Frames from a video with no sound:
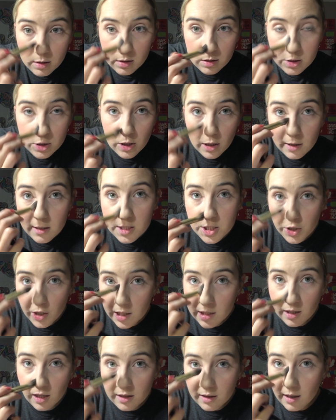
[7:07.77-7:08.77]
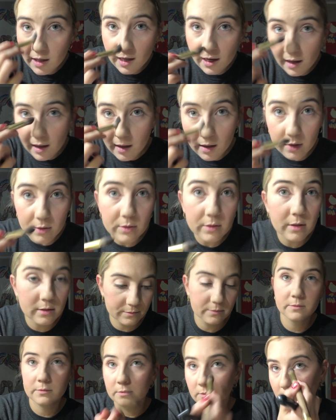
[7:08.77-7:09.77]
Try to straighten that thing out.
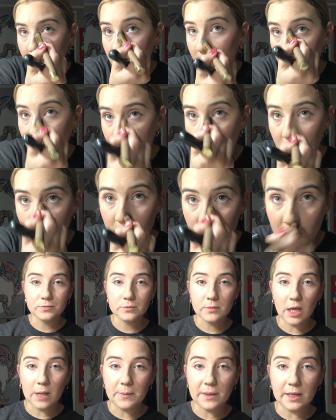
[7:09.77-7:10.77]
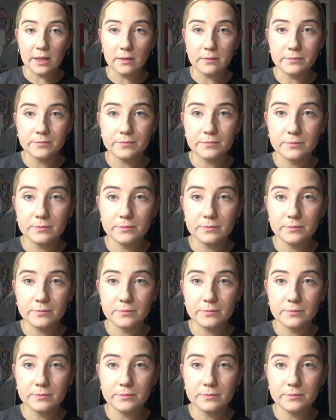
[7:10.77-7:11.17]
I mean,